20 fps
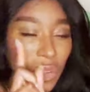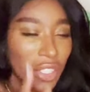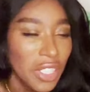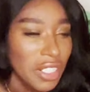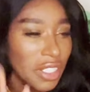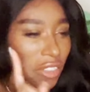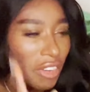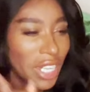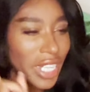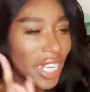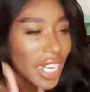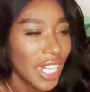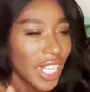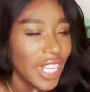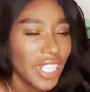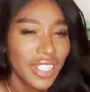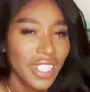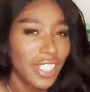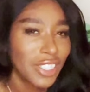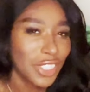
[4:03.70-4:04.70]
You know, I kind of
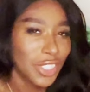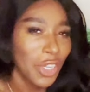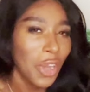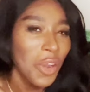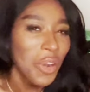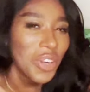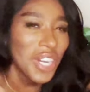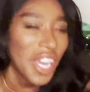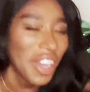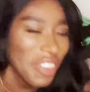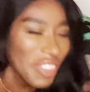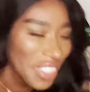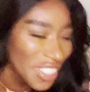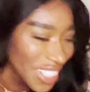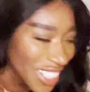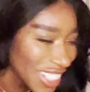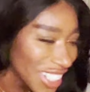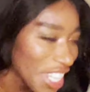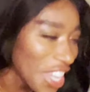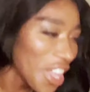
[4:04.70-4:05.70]
hate that song
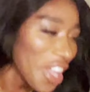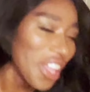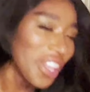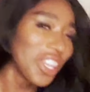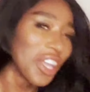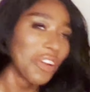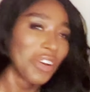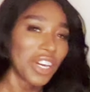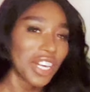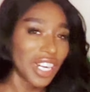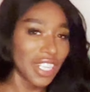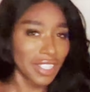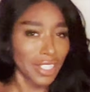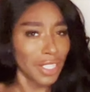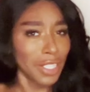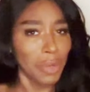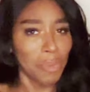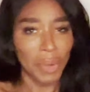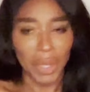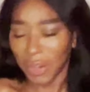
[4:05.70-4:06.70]
now that I
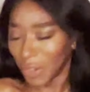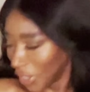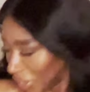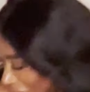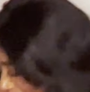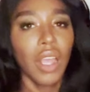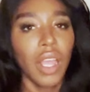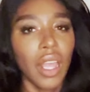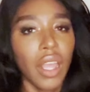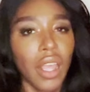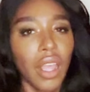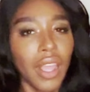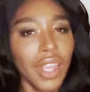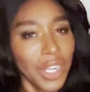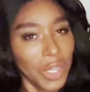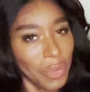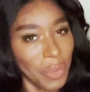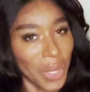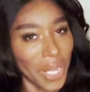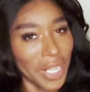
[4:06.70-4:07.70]
think about it.
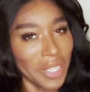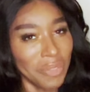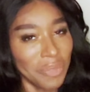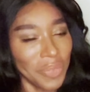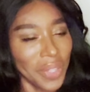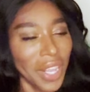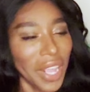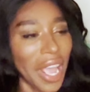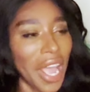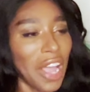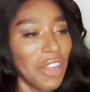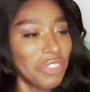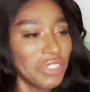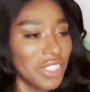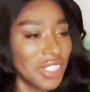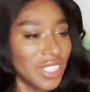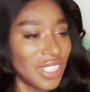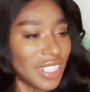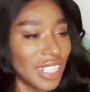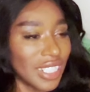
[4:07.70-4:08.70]
Anyway,
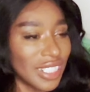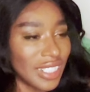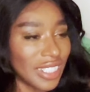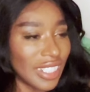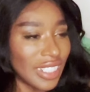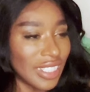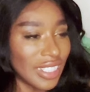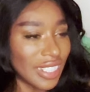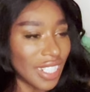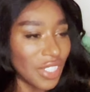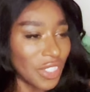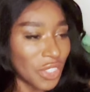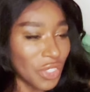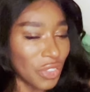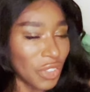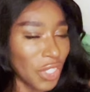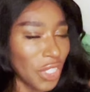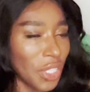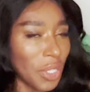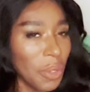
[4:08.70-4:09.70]
after the 16th
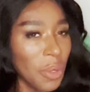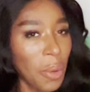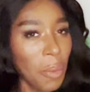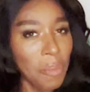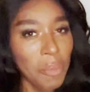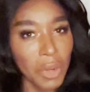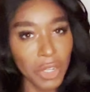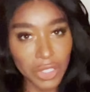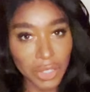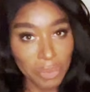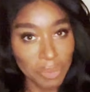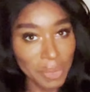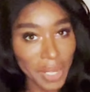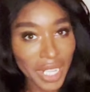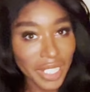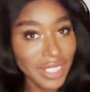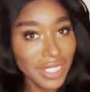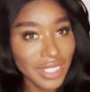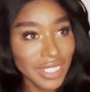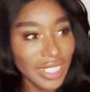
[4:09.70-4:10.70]
century, modern
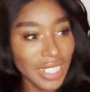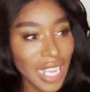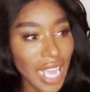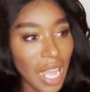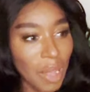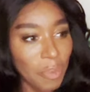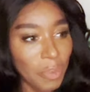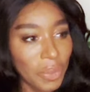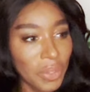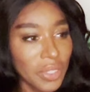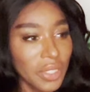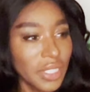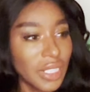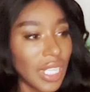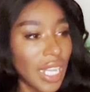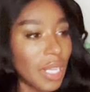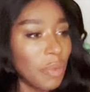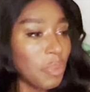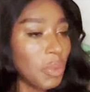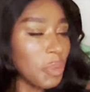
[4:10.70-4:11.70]
medicine
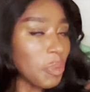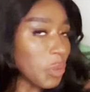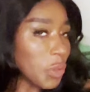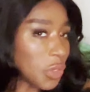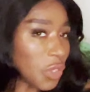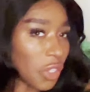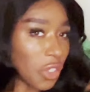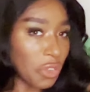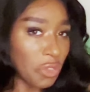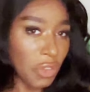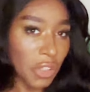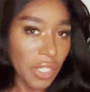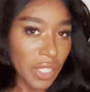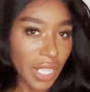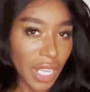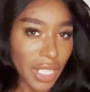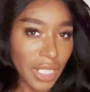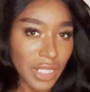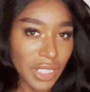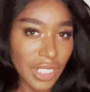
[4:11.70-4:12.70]
happened, and people started
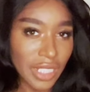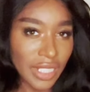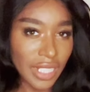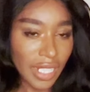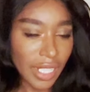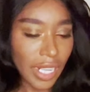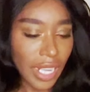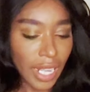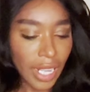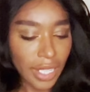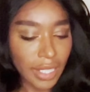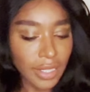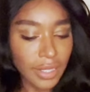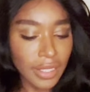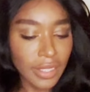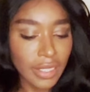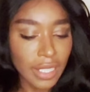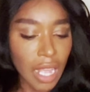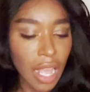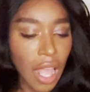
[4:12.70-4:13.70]
realizing that
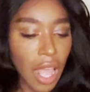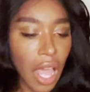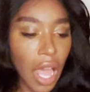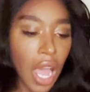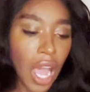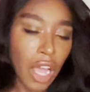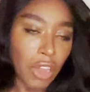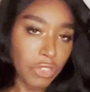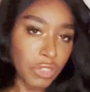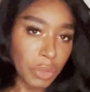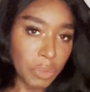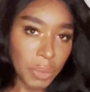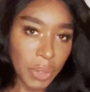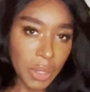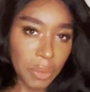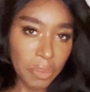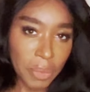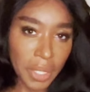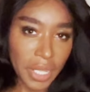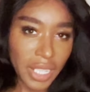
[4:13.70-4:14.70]
heads, after
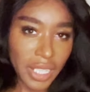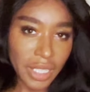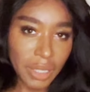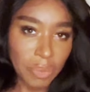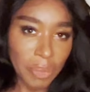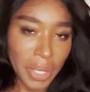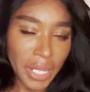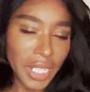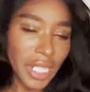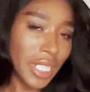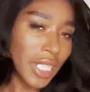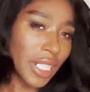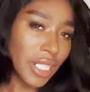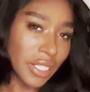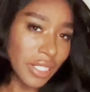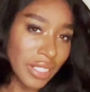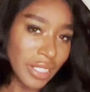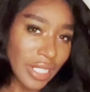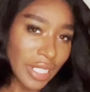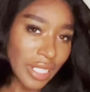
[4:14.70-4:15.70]
being beheaded by a
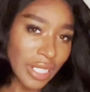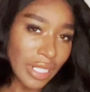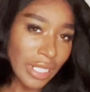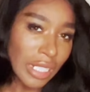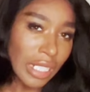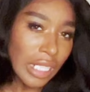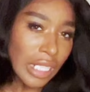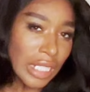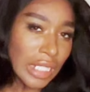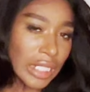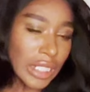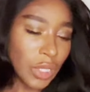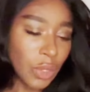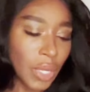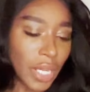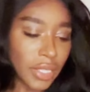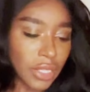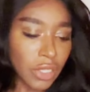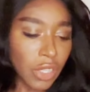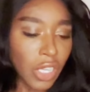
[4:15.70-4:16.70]
guillotine,
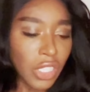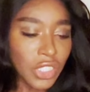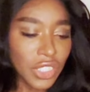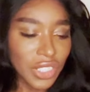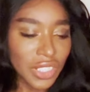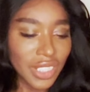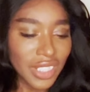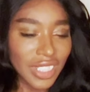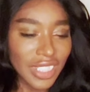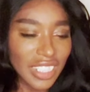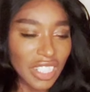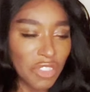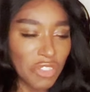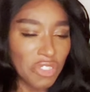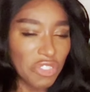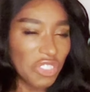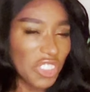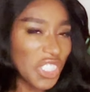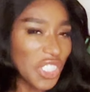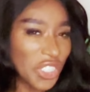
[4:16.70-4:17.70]
still had consciousness and
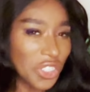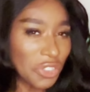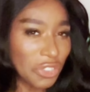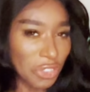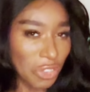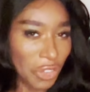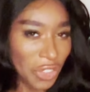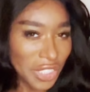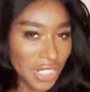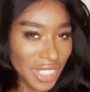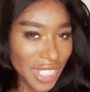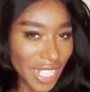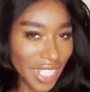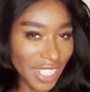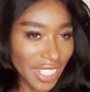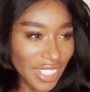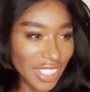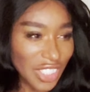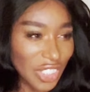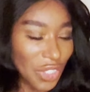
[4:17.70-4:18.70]
vision for a
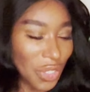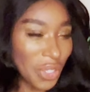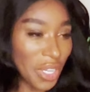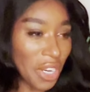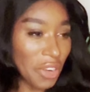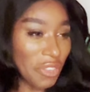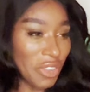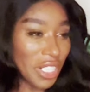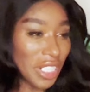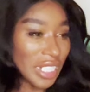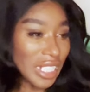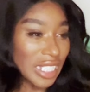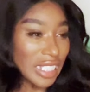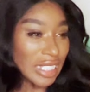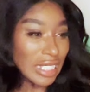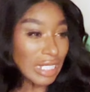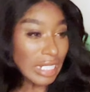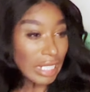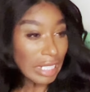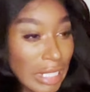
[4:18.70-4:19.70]
second. So they
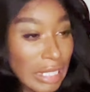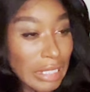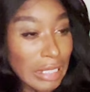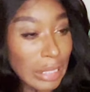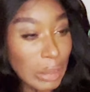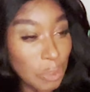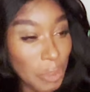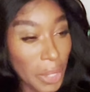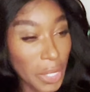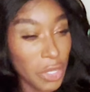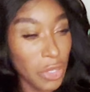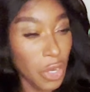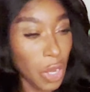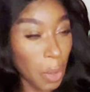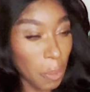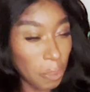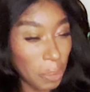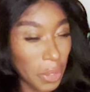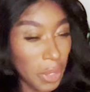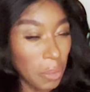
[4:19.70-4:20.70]
realized this might
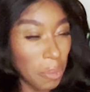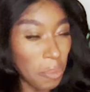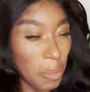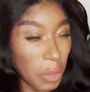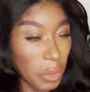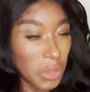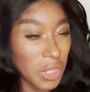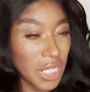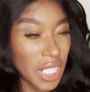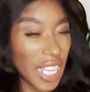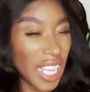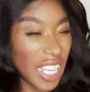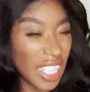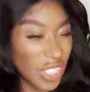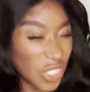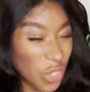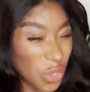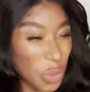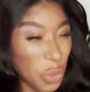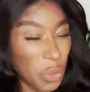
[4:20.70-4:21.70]
not be the most
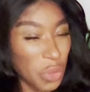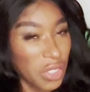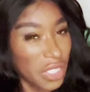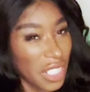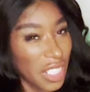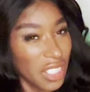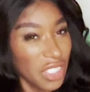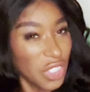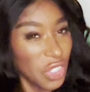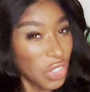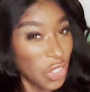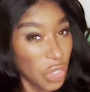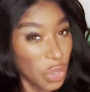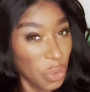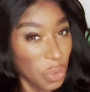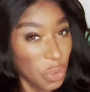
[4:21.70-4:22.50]
ethical thing to do.